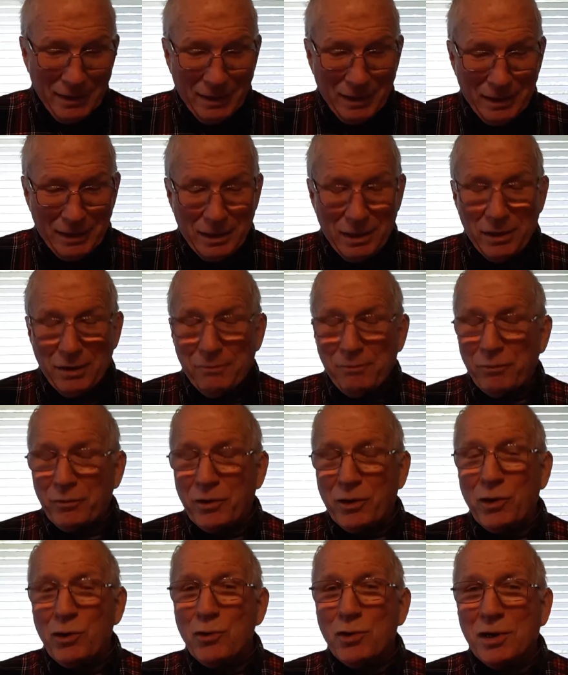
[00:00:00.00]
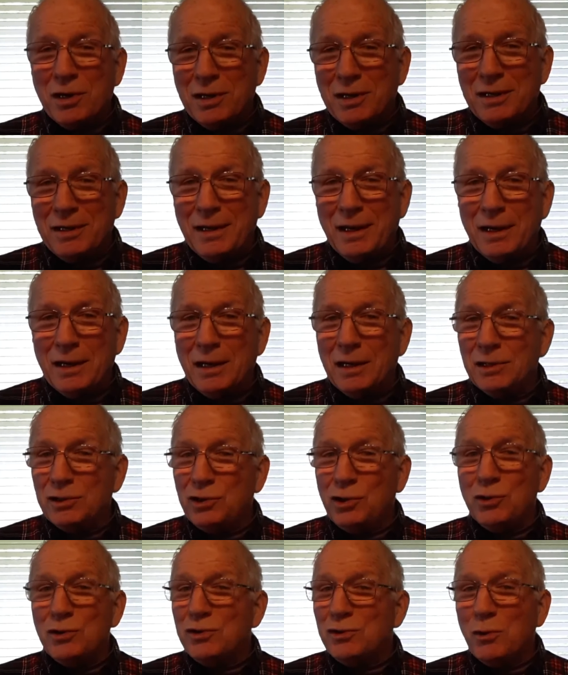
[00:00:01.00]
Uh, you can uh,
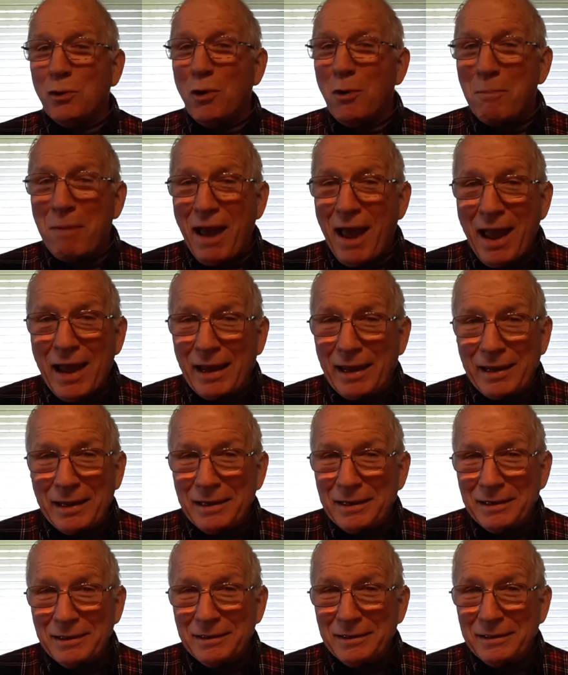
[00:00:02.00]
choose to obey